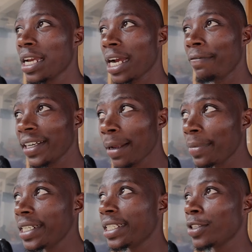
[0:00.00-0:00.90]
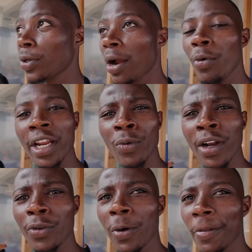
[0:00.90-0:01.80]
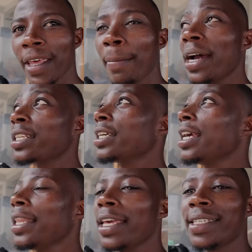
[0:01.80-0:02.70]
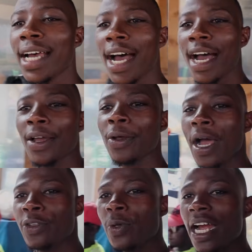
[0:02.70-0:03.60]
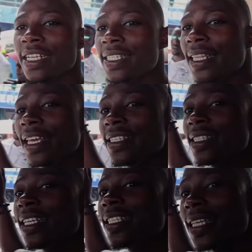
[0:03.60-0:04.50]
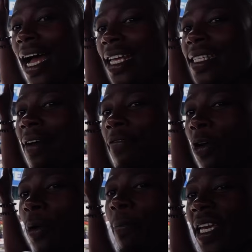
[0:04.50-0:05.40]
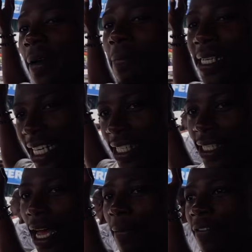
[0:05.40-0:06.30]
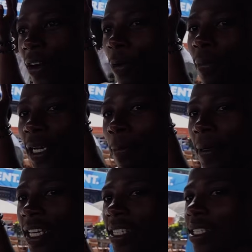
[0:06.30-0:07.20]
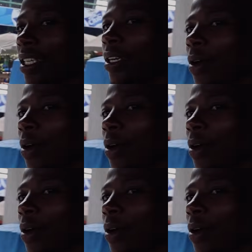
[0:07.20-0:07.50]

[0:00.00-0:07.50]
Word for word: comfortability, so I wouldn't want to go there. But there's as you can see, it's a very big place. A very big place.